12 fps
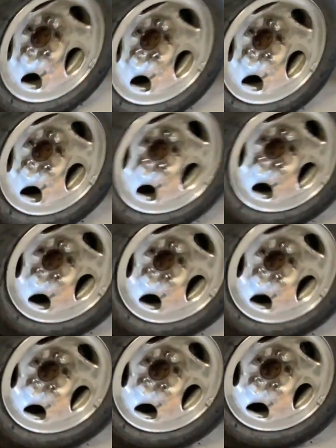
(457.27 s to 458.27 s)
They're so
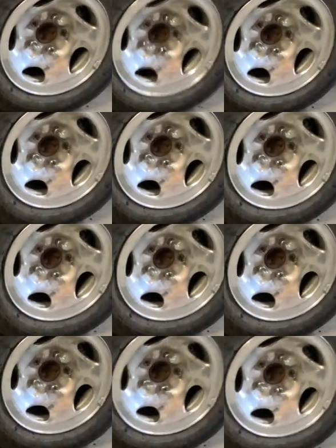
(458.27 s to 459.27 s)
small.
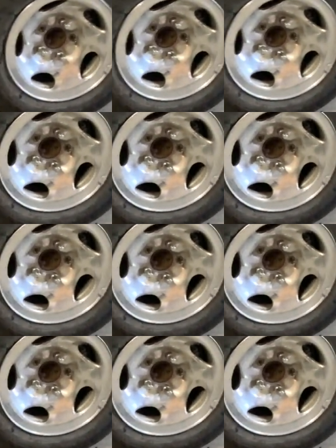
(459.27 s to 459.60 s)
They're